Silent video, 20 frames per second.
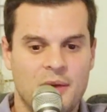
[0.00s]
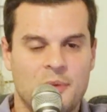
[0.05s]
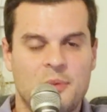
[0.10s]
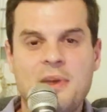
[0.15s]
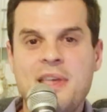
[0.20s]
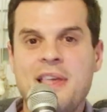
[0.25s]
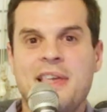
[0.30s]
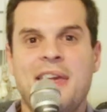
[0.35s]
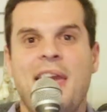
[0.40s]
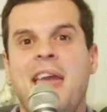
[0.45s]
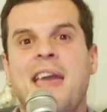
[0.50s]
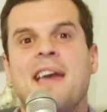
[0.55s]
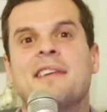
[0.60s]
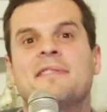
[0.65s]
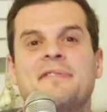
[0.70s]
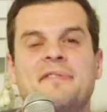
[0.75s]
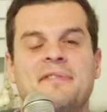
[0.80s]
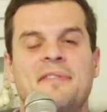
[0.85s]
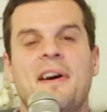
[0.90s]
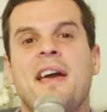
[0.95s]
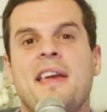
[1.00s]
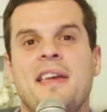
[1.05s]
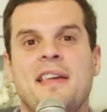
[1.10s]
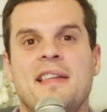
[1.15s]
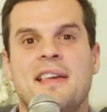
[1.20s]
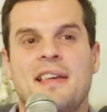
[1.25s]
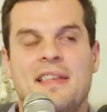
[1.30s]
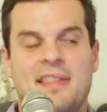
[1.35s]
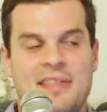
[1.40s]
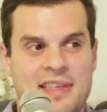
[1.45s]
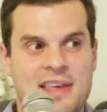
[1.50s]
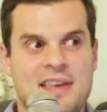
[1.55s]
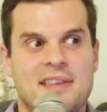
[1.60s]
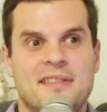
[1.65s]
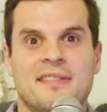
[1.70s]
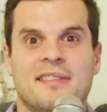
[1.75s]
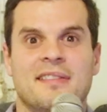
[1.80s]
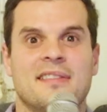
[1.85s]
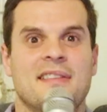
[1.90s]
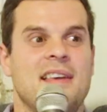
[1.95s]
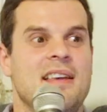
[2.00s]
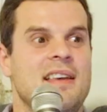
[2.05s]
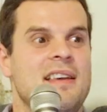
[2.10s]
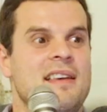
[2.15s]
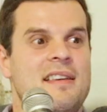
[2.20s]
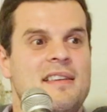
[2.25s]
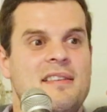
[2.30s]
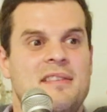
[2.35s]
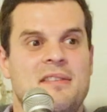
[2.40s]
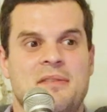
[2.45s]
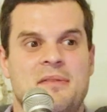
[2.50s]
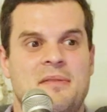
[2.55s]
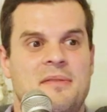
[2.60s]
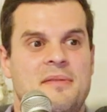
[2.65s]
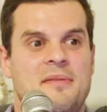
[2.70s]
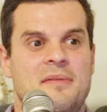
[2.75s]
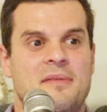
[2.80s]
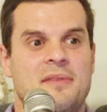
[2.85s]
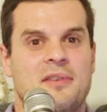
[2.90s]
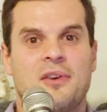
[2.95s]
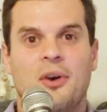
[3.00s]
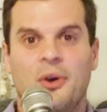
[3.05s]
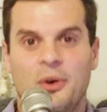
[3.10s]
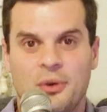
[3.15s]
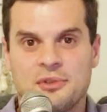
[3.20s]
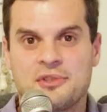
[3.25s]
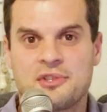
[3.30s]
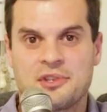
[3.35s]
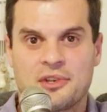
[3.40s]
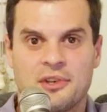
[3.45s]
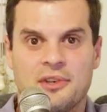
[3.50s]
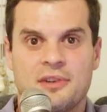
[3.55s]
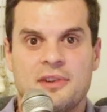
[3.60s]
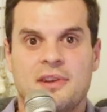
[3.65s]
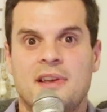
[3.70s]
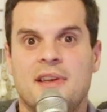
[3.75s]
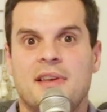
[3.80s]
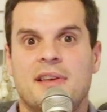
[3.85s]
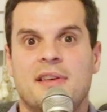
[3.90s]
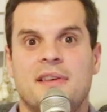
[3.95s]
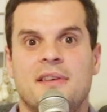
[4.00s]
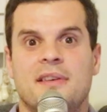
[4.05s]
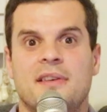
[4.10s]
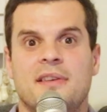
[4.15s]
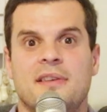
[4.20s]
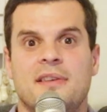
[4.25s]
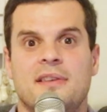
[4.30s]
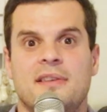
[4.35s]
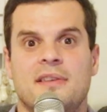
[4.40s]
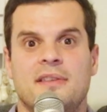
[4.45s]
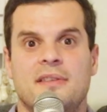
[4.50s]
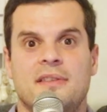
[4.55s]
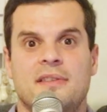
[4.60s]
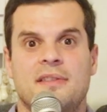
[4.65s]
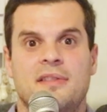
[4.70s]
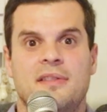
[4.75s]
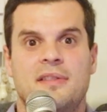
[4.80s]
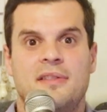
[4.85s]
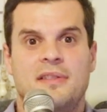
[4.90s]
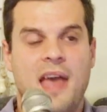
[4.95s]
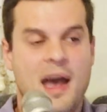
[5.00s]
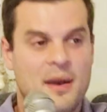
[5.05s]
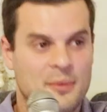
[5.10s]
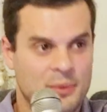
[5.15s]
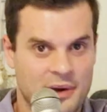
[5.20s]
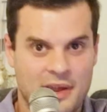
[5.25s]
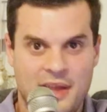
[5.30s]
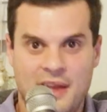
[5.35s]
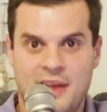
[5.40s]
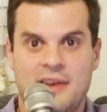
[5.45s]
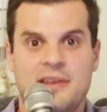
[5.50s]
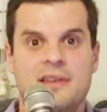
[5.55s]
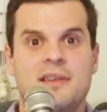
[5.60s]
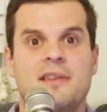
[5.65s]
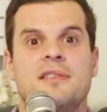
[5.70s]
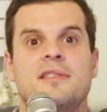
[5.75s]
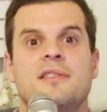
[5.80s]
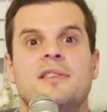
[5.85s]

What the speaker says: We can't fight this culture that we're in.